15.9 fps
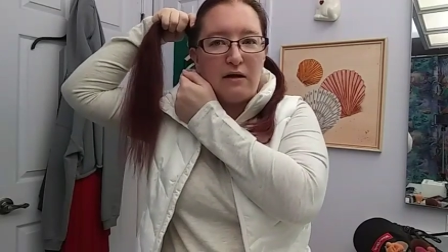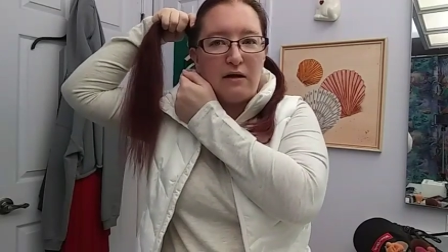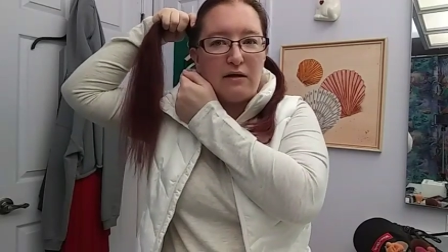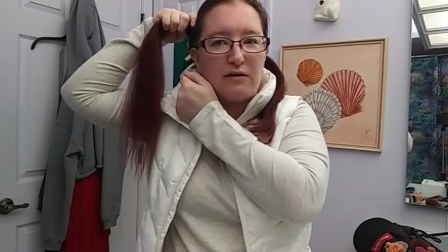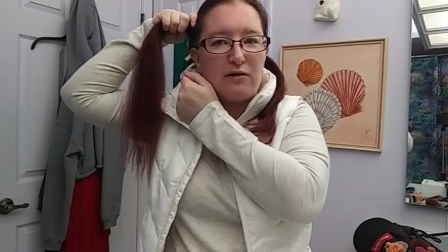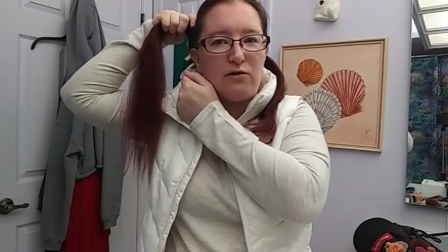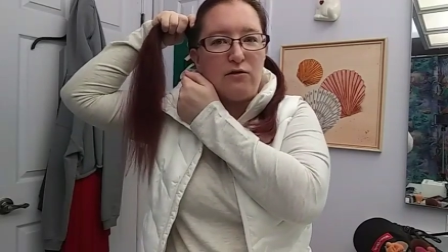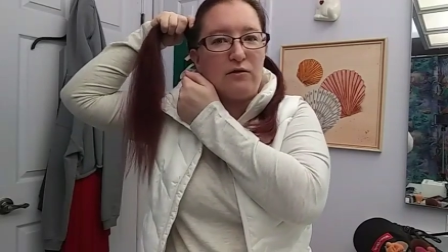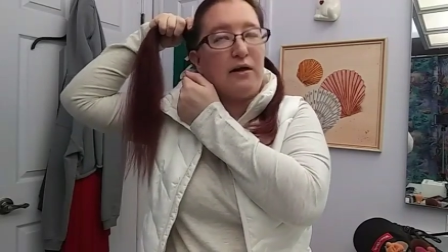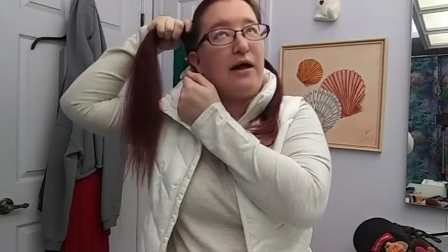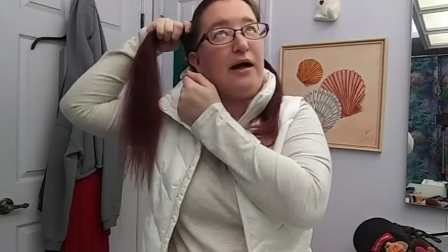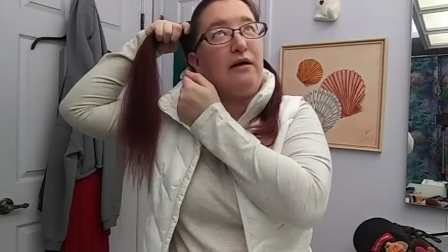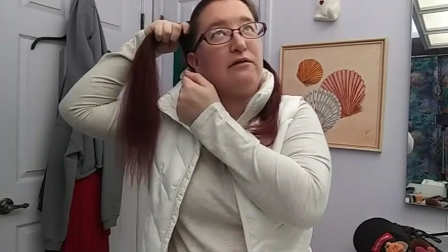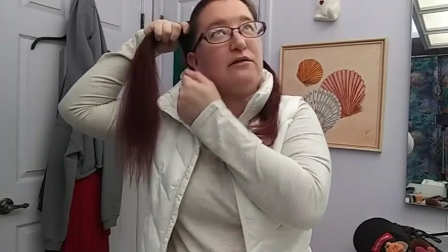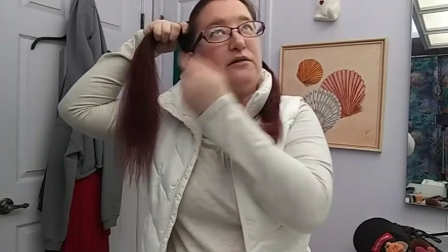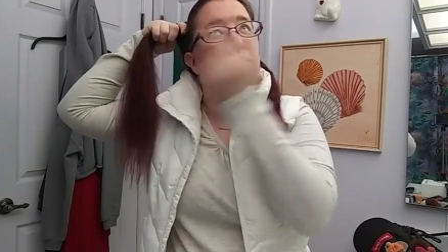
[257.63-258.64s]
It's an older
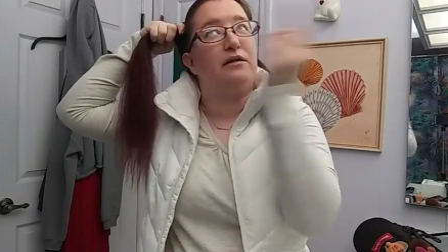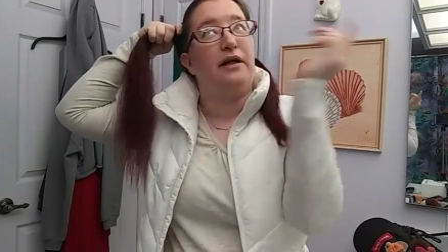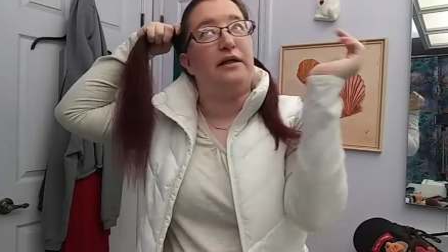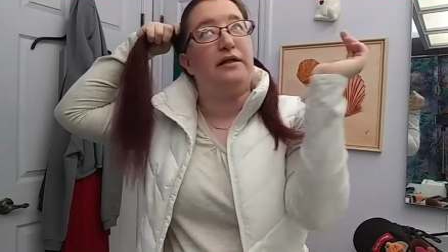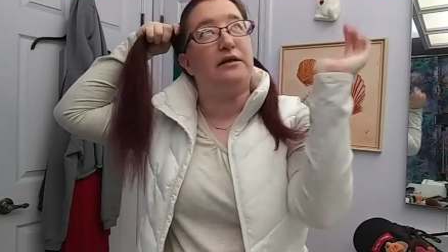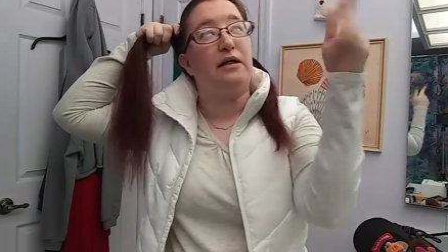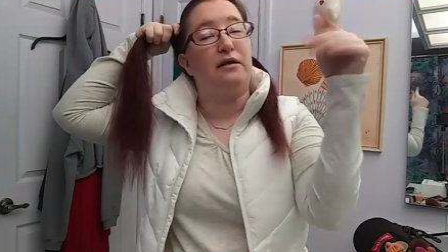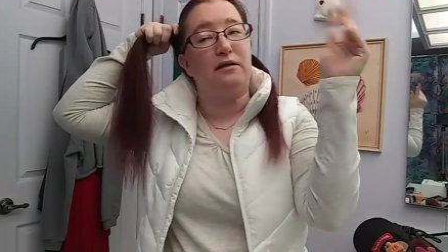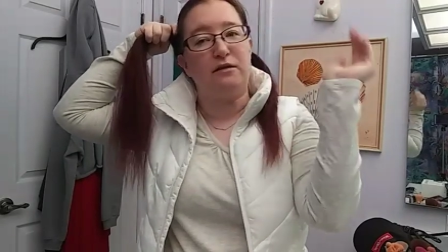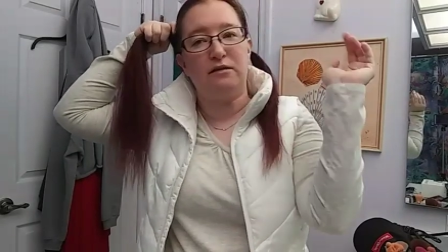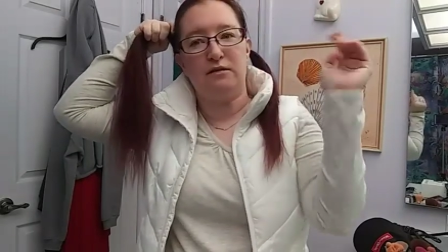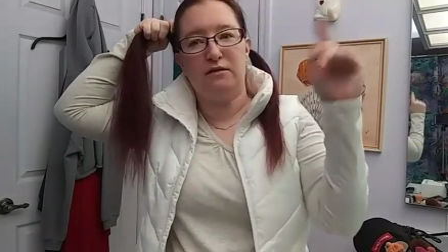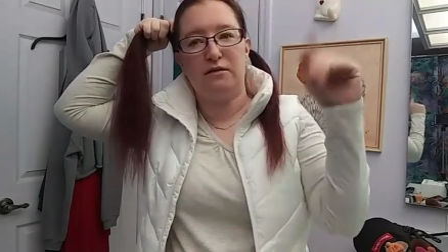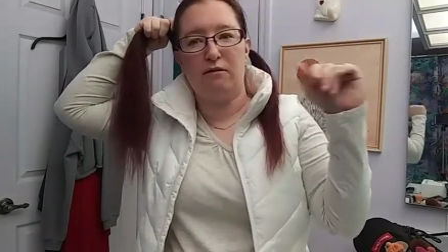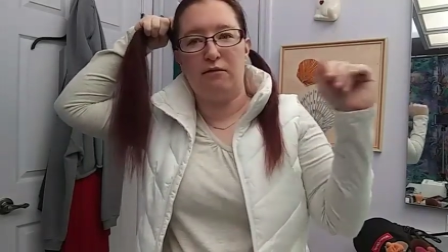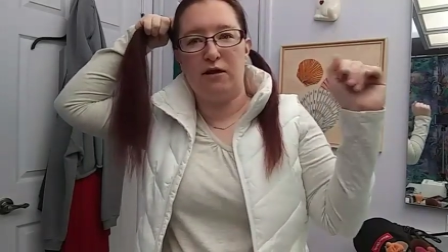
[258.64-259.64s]
house. The lights kind of
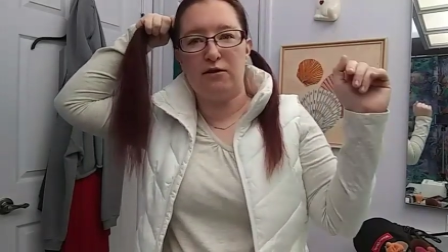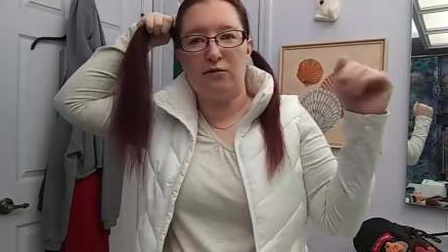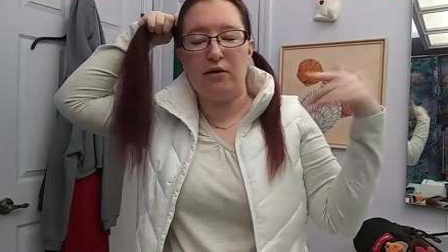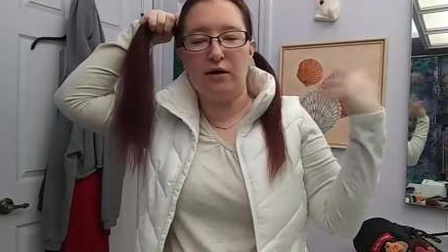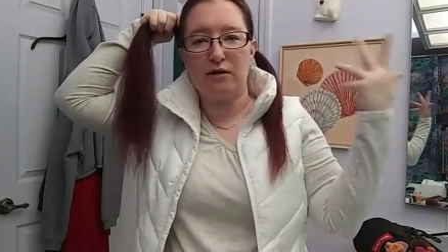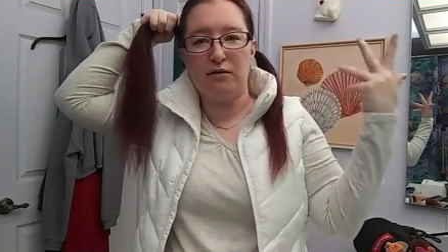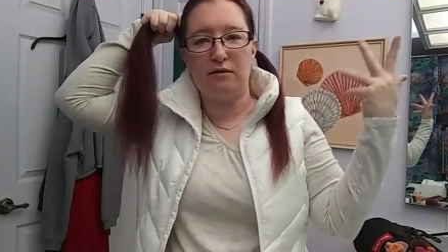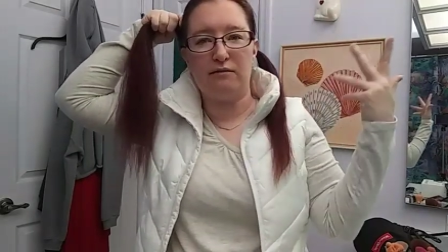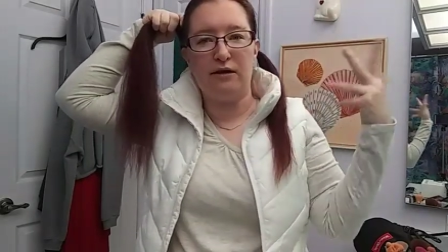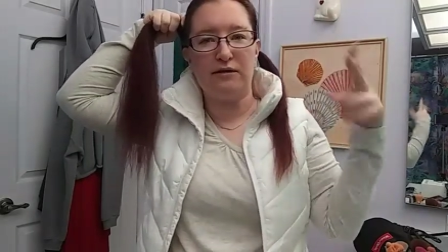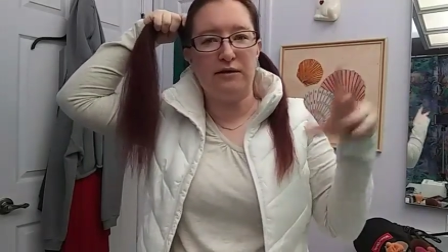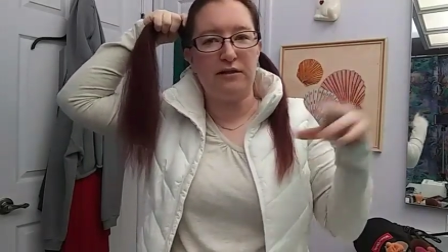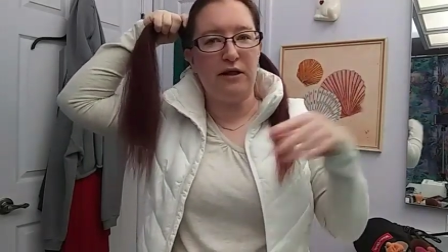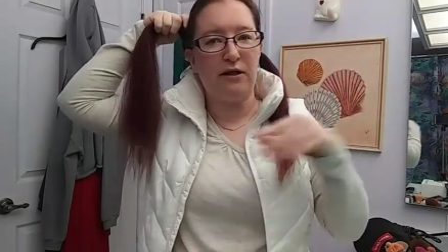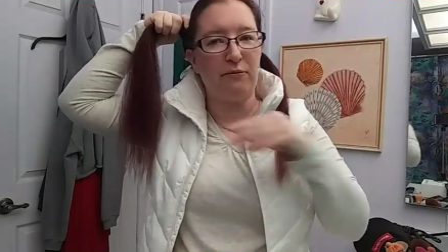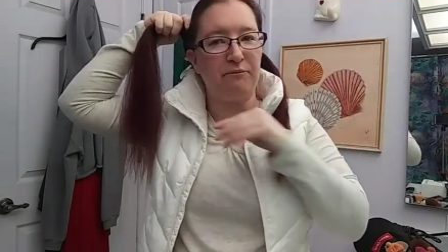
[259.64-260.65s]
sometimes work, sometimes
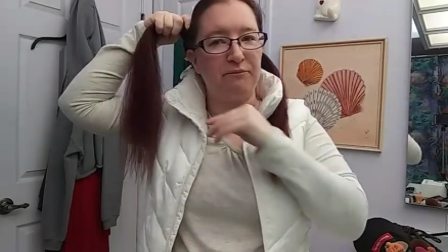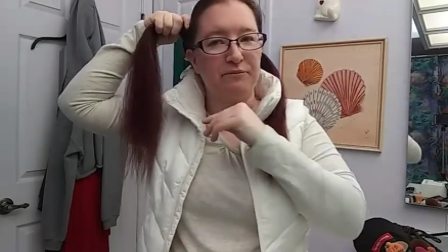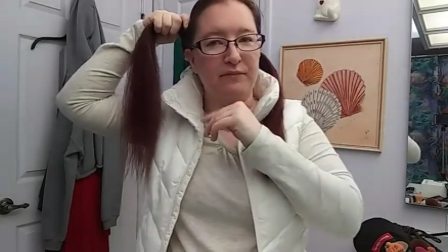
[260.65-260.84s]
they don't.